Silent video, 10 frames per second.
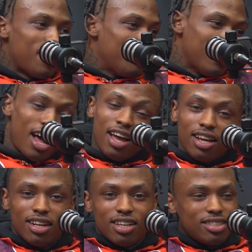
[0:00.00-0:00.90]
No, I
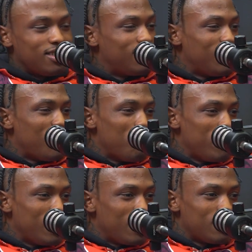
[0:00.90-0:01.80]
ain't listening to no
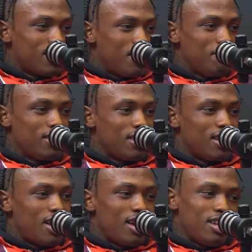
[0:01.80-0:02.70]
man. That's how I'm looking
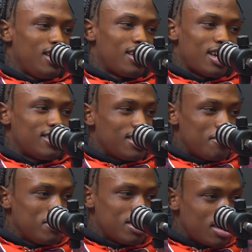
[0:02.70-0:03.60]
at. Like, a nigga can't tell
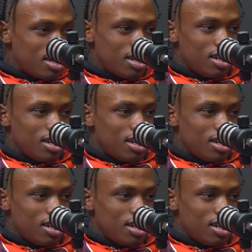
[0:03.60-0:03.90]
me shit.